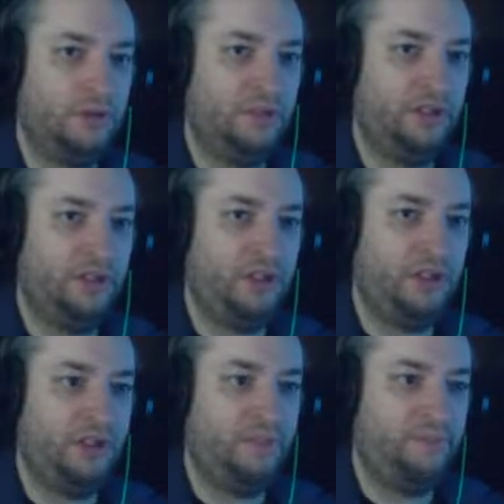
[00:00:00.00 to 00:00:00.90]

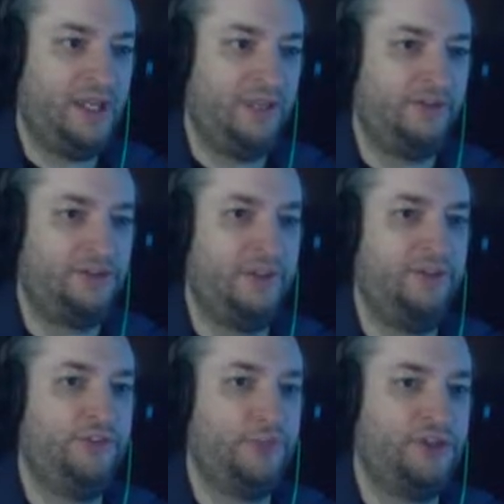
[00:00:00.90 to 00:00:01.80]
Here. Yeah, it's,
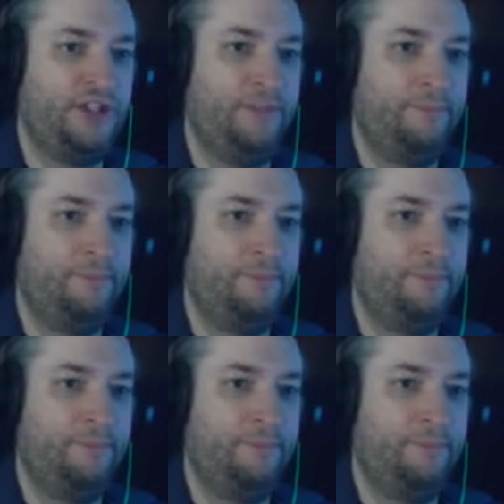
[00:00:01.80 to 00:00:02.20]
it's super cheap.